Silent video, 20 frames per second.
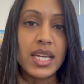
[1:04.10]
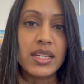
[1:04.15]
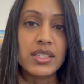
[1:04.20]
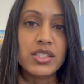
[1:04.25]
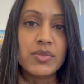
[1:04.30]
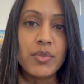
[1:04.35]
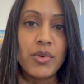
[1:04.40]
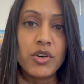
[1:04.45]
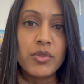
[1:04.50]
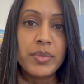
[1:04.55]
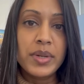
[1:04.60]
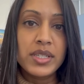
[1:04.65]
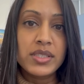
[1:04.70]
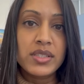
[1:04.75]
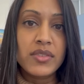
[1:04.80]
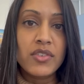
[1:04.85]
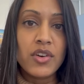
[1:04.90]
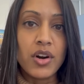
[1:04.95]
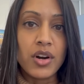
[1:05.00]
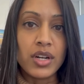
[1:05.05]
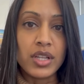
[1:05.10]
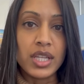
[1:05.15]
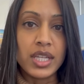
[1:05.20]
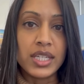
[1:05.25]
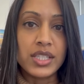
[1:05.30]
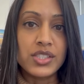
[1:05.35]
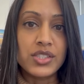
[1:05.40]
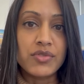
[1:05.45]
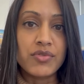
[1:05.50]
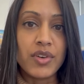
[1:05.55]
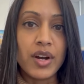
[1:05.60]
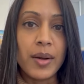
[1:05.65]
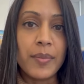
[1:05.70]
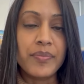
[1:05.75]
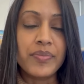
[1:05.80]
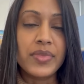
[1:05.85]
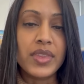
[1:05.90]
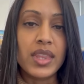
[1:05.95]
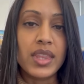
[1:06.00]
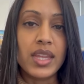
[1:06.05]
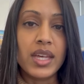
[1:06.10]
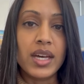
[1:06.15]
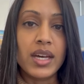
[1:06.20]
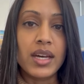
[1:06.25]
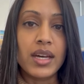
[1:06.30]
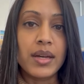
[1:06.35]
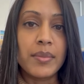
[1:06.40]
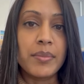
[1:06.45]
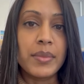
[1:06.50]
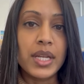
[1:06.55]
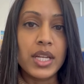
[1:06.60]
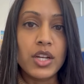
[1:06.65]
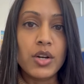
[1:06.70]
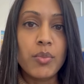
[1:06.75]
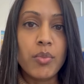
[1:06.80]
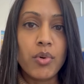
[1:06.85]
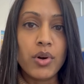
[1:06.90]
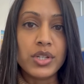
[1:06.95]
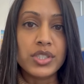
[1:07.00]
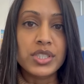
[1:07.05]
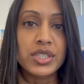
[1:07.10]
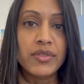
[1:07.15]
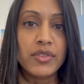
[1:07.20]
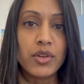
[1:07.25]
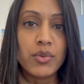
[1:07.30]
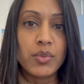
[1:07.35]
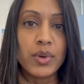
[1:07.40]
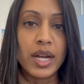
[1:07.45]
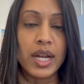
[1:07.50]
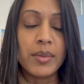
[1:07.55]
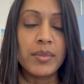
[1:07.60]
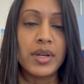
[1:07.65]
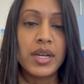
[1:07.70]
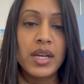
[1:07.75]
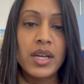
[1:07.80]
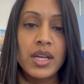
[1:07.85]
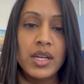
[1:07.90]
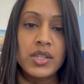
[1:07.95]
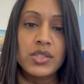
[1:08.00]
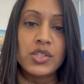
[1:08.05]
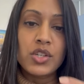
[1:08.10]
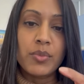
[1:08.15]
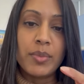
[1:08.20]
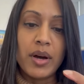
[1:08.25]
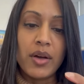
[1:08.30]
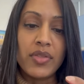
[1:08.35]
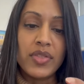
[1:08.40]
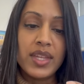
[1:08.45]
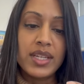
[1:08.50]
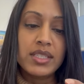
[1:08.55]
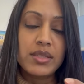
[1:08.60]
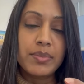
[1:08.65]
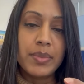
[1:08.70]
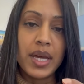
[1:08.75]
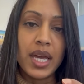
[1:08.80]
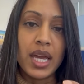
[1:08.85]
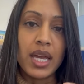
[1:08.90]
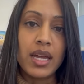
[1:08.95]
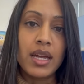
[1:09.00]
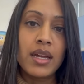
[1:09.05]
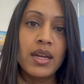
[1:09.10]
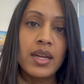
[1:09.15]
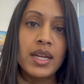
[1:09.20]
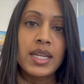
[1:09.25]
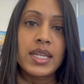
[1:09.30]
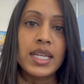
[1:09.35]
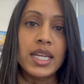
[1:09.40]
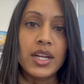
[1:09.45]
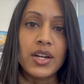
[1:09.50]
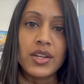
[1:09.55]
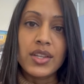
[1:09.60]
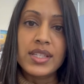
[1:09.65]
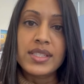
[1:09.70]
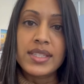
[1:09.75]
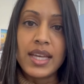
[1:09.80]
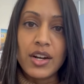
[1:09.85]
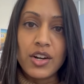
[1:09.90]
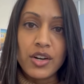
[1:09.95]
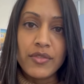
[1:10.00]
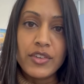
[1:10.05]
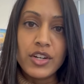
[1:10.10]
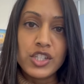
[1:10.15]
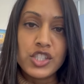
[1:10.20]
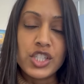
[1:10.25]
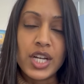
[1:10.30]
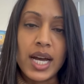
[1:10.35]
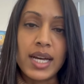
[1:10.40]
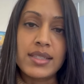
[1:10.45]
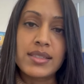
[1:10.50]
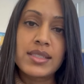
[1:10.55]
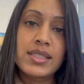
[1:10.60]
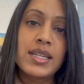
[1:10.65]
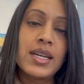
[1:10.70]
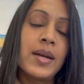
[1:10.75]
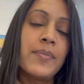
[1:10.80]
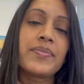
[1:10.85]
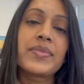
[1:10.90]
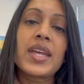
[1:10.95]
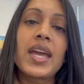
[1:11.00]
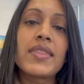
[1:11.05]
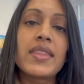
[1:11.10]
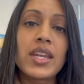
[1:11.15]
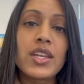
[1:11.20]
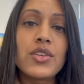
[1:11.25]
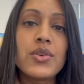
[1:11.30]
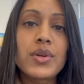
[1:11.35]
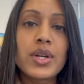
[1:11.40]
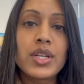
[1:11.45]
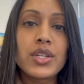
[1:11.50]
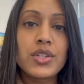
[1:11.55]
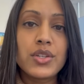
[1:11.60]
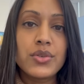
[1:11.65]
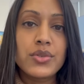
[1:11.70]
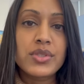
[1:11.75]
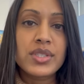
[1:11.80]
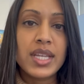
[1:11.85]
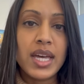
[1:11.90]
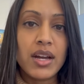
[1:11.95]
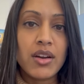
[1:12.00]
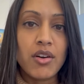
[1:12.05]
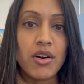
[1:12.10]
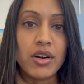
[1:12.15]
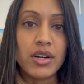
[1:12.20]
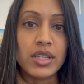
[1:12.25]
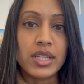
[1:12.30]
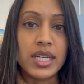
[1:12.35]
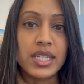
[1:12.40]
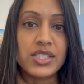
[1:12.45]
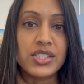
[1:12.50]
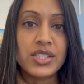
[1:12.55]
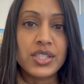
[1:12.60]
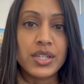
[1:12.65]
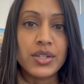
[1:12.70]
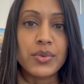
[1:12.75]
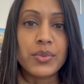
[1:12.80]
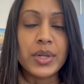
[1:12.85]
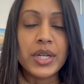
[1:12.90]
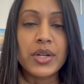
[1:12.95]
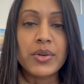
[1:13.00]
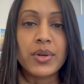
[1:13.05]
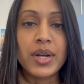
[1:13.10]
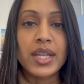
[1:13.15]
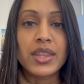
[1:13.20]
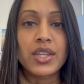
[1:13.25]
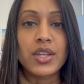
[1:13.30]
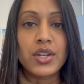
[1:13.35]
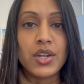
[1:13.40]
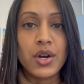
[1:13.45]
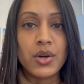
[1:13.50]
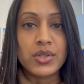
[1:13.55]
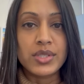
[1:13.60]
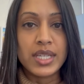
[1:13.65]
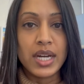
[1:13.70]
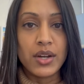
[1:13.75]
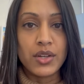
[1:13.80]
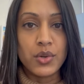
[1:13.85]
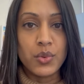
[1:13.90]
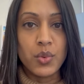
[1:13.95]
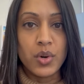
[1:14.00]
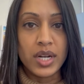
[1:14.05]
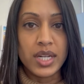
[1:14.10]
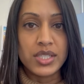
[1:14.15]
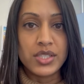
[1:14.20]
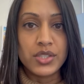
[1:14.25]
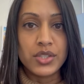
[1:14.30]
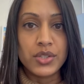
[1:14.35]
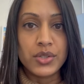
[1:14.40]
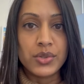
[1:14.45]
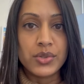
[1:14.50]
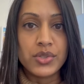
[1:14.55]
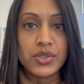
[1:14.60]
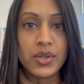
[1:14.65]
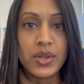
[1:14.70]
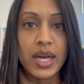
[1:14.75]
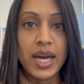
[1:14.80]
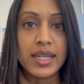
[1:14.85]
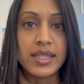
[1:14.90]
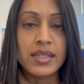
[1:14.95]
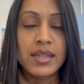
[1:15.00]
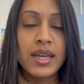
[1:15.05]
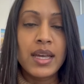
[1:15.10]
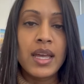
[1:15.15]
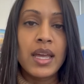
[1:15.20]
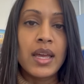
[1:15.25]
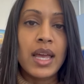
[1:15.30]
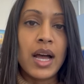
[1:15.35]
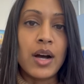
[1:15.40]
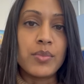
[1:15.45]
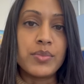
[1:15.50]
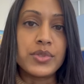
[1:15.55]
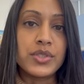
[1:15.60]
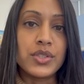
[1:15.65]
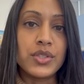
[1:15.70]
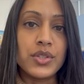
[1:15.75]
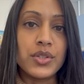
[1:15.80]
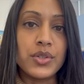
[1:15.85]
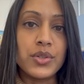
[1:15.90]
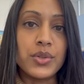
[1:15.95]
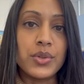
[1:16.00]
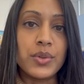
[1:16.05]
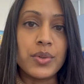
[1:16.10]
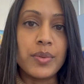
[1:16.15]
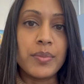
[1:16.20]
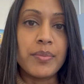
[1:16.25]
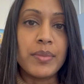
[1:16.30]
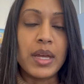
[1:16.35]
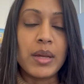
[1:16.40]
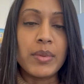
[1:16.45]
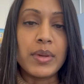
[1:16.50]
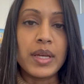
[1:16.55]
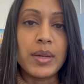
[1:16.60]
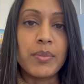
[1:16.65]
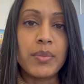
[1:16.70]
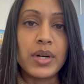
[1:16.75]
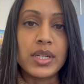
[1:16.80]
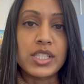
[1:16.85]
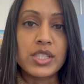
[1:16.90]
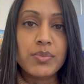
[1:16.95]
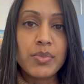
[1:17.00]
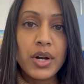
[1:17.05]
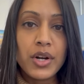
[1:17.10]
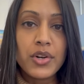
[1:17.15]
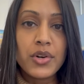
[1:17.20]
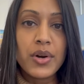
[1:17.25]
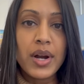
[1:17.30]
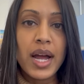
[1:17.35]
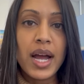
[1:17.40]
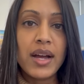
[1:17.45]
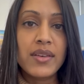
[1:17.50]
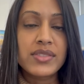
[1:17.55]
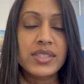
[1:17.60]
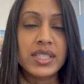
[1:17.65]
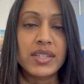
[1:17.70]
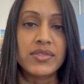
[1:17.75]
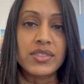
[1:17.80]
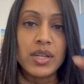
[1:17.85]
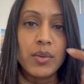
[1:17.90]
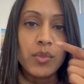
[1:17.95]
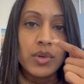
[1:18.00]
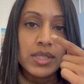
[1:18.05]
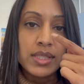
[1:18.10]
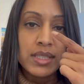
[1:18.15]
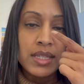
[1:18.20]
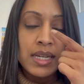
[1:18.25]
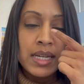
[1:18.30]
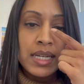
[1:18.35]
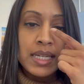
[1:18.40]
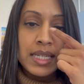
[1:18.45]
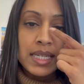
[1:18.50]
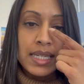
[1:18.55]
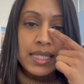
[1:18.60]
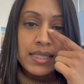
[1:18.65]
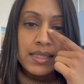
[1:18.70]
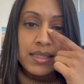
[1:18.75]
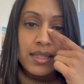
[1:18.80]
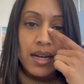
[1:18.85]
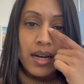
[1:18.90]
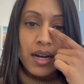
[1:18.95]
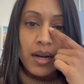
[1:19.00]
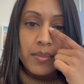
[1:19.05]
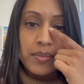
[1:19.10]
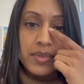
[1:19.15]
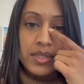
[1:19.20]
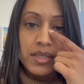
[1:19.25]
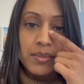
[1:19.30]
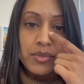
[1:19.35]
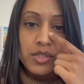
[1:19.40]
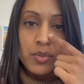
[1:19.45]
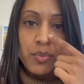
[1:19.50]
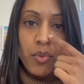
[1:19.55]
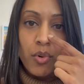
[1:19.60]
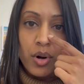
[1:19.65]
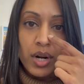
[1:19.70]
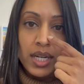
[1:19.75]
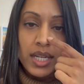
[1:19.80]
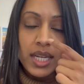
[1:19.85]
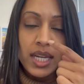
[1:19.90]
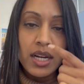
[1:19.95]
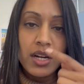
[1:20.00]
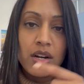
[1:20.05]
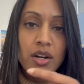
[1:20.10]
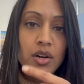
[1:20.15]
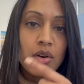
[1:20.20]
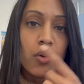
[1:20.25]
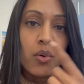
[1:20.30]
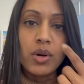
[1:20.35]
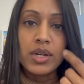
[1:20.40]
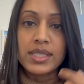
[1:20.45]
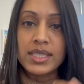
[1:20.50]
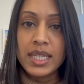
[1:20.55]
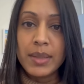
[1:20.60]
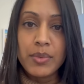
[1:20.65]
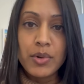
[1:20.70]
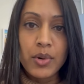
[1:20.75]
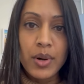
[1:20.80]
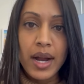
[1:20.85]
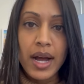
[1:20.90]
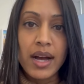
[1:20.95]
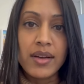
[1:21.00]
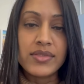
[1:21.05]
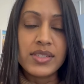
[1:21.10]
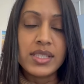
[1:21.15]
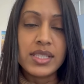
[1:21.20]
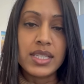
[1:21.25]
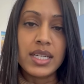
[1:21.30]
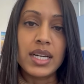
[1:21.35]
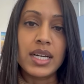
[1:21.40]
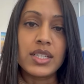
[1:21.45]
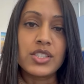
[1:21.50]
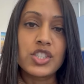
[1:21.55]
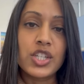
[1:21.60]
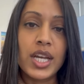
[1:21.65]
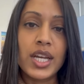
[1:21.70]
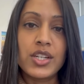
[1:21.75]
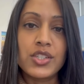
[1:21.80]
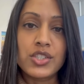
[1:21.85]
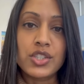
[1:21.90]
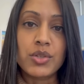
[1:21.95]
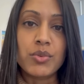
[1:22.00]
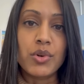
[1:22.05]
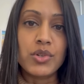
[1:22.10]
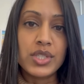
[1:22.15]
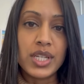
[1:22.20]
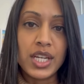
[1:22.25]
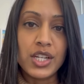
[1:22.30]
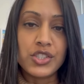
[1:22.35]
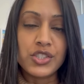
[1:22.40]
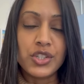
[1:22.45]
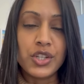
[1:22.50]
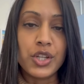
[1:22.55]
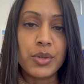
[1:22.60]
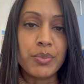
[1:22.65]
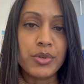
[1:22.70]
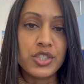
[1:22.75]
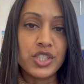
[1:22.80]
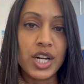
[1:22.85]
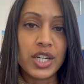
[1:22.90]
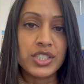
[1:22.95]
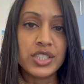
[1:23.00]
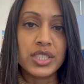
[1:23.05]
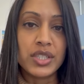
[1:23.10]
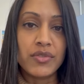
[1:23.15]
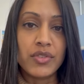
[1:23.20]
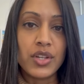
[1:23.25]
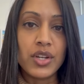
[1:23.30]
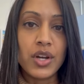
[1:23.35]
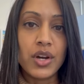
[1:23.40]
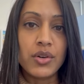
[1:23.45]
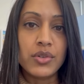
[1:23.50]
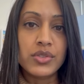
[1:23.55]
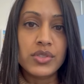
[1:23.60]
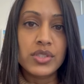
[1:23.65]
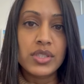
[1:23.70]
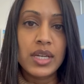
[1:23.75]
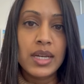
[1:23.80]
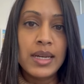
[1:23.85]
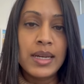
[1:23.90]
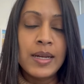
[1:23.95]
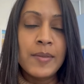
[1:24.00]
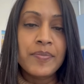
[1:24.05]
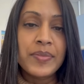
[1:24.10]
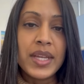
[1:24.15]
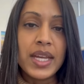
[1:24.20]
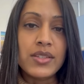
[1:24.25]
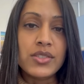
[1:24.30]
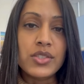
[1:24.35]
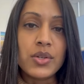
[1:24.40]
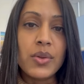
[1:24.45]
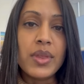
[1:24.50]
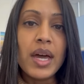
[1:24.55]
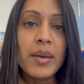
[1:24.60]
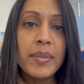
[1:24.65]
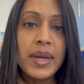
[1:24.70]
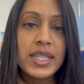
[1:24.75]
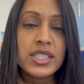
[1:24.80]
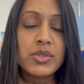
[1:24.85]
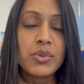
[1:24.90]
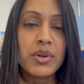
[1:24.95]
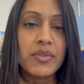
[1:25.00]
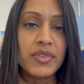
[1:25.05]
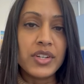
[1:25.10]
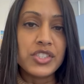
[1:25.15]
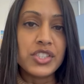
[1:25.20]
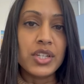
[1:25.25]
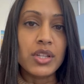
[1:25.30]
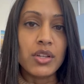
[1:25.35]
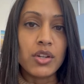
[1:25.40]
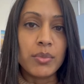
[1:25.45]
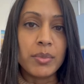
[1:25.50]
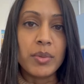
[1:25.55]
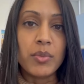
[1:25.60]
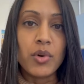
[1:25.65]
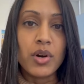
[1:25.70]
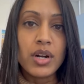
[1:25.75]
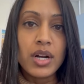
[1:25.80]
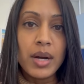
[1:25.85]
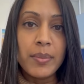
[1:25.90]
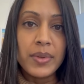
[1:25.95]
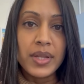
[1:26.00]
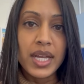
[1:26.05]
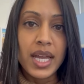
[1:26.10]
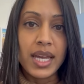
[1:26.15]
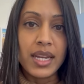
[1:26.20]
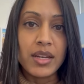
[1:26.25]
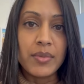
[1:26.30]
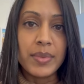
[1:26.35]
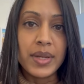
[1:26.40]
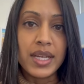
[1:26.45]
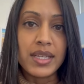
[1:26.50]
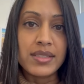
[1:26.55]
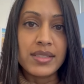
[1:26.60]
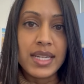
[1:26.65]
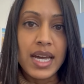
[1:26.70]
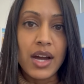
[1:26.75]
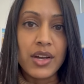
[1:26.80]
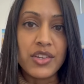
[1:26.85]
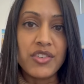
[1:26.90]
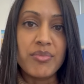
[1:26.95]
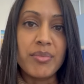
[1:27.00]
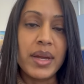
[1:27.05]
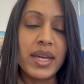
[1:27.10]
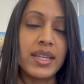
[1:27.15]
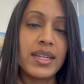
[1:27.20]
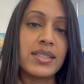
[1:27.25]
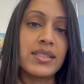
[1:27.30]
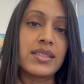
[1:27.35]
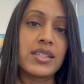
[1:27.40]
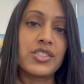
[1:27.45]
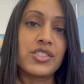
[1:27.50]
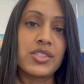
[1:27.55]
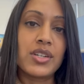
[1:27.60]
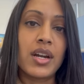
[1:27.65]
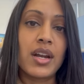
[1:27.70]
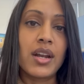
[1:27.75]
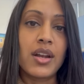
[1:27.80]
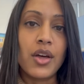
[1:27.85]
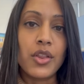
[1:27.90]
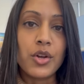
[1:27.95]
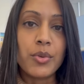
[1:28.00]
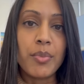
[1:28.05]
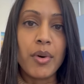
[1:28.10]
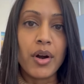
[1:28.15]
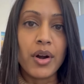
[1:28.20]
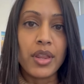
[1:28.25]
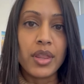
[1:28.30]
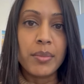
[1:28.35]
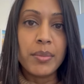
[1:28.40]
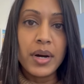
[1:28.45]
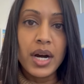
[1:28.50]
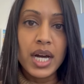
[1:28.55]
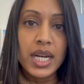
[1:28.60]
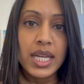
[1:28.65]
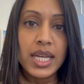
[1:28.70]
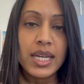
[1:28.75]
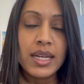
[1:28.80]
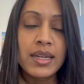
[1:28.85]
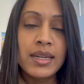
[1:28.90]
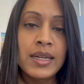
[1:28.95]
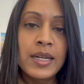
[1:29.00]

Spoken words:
a small piece of cartilage from the medial portion of the rib, so about this big, near the center of your chest, and then you can use that cartilage to recreate the nose how you want it to. So that helps you maybe put spreader grafts if someone needs some support here, or tip grafts to change the rotation and the projection of the nose. And so that makes a revision a little bit more complicated because now you've made an incision on another part of the body,